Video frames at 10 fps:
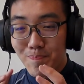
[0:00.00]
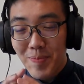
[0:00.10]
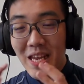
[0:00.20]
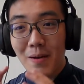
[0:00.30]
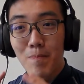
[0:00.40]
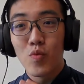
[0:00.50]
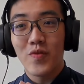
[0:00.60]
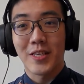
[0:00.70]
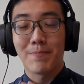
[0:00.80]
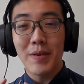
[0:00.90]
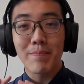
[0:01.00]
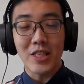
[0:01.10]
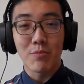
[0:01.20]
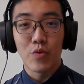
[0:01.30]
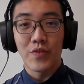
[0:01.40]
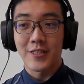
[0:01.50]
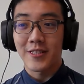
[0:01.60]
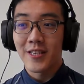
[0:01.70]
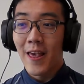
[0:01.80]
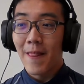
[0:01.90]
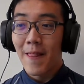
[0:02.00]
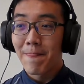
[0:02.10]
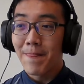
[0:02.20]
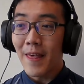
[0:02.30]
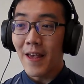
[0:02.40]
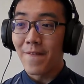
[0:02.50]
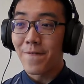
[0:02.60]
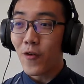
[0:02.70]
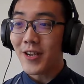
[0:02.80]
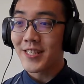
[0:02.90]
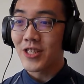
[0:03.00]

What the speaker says: big movies, big budget movies that focuses